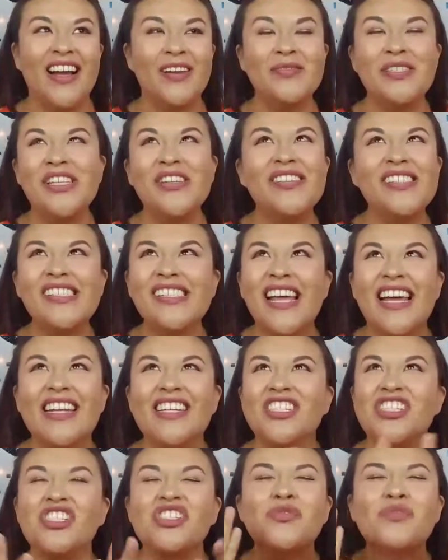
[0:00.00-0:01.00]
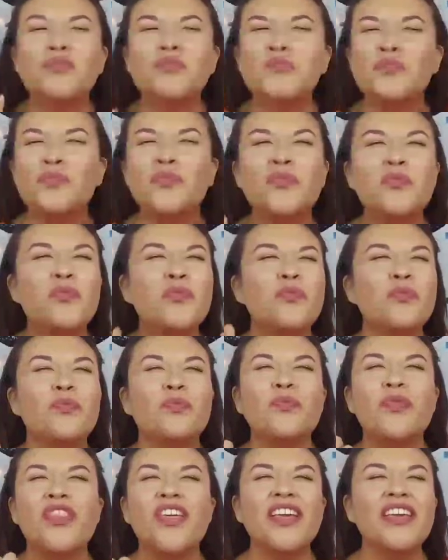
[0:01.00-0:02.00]
so excited. Just
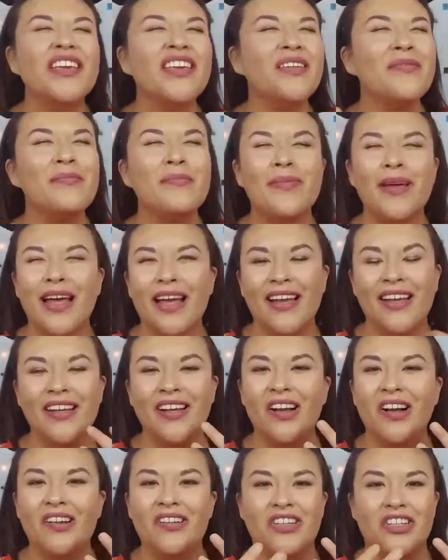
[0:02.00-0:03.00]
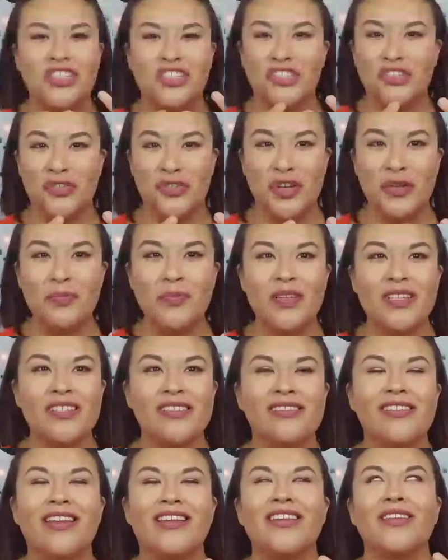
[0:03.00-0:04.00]
thinking back on our trip
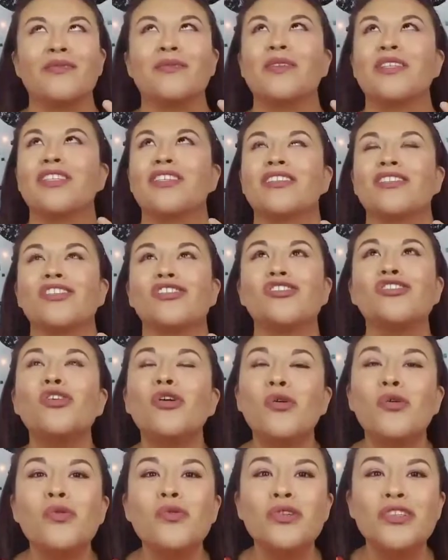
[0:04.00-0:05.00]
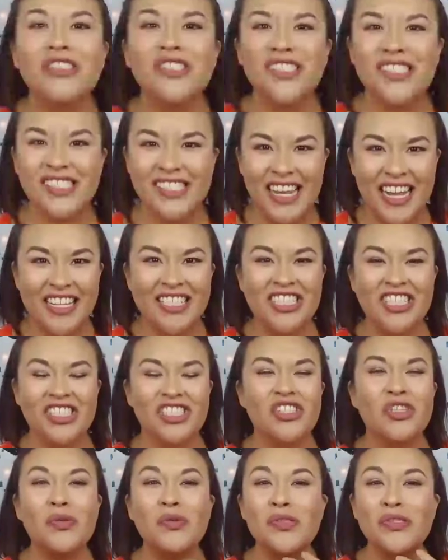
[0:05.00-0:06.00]
is getting me so nostalgic,
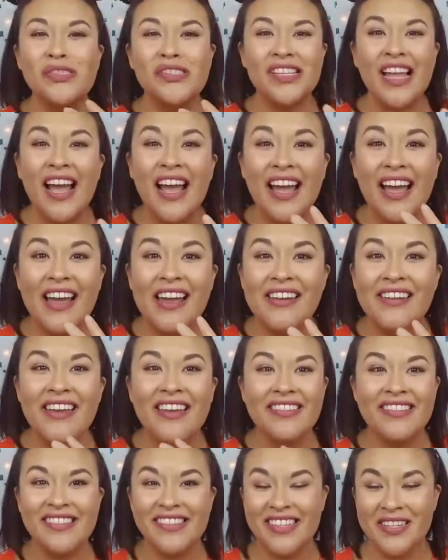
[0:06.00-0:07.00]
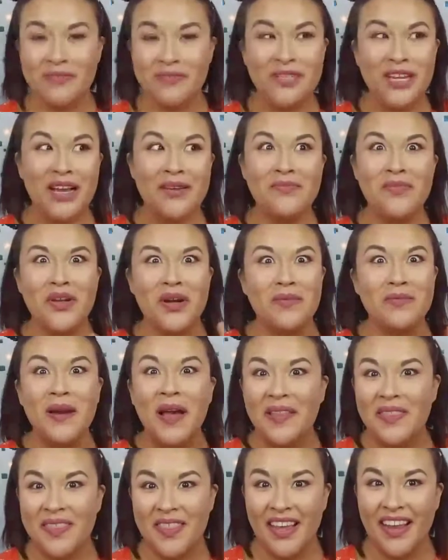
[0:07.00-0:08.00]
so sad at the same time that I'm
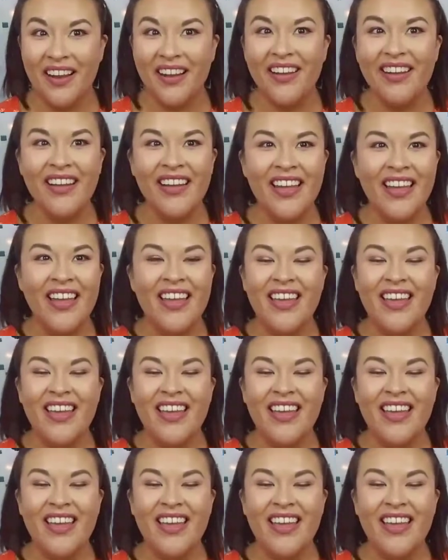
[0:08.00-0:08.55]
not there.